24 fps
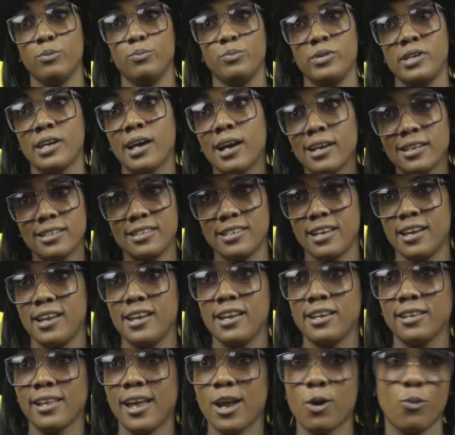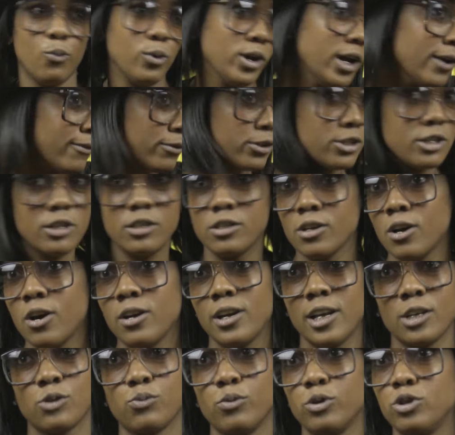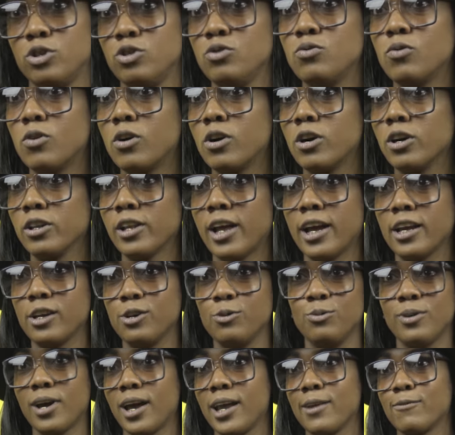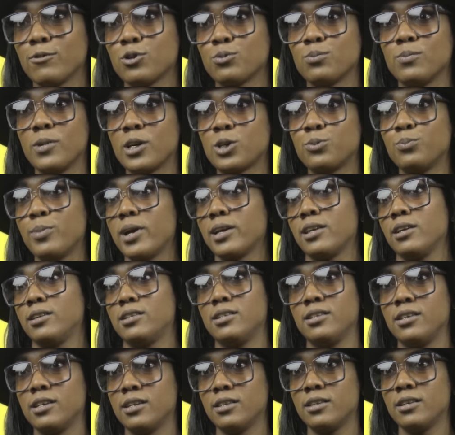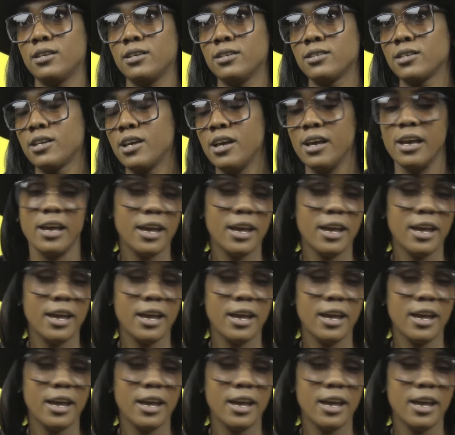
with Beyonce, and like whatever she's on, that's what you on. Like you're not even expected to get this.